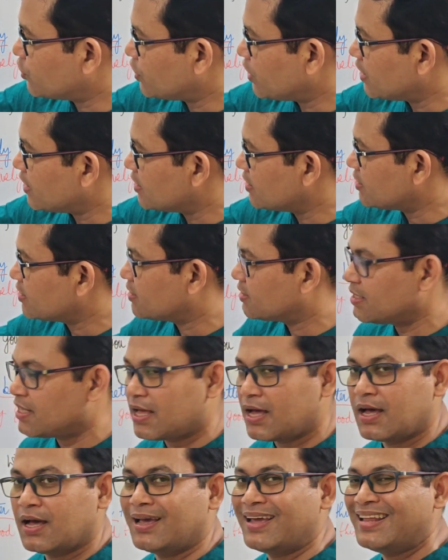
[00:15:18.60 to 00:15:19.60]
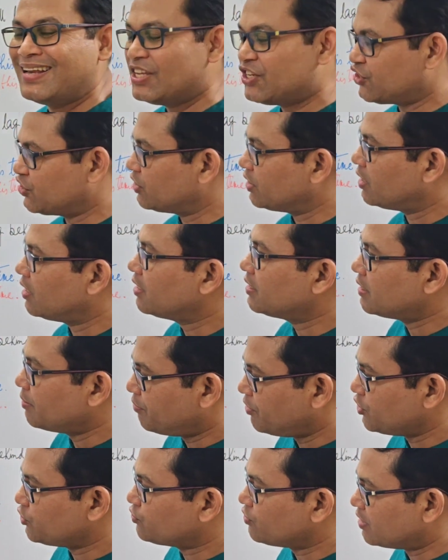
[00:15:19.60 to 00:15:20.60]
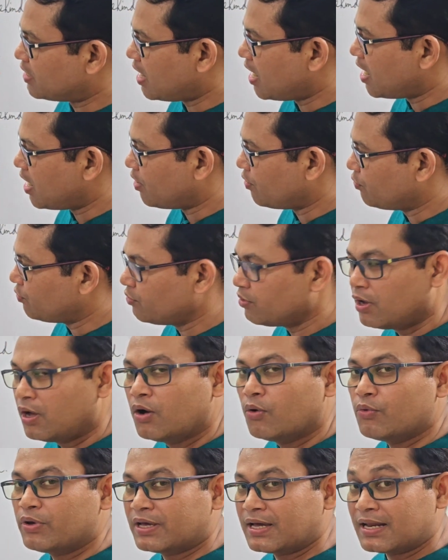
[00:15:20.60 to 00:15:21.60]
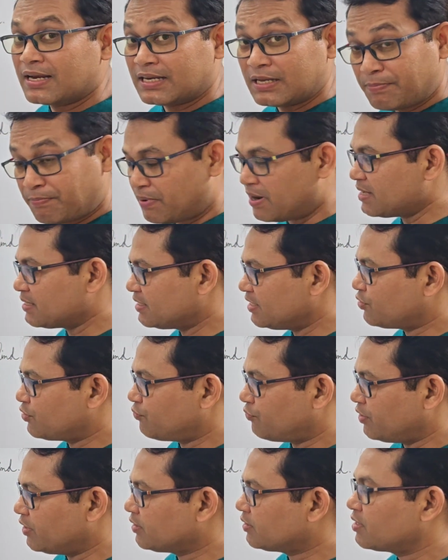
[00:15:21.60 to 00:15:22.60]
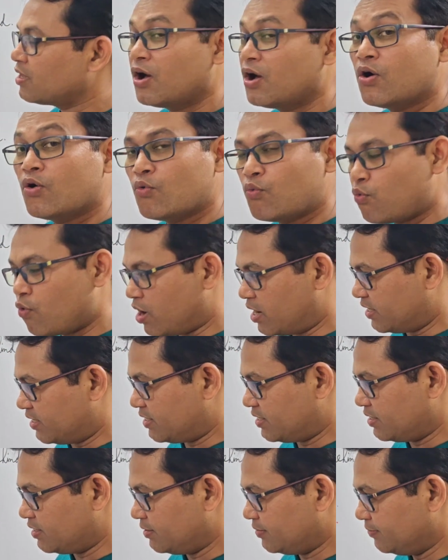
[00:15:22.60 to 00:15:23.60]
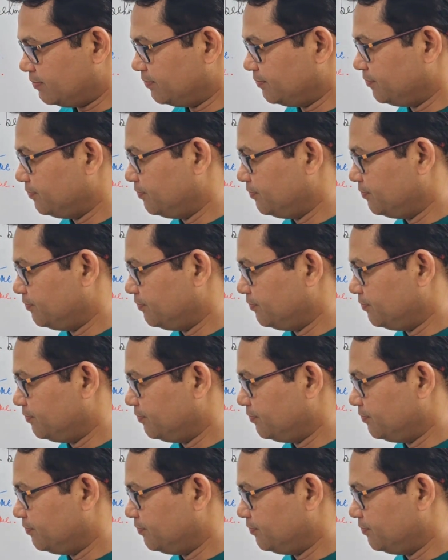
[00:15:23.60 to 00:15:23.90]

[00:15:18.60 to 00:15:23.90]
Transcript: to change the initial WH word how. We can replace it with what.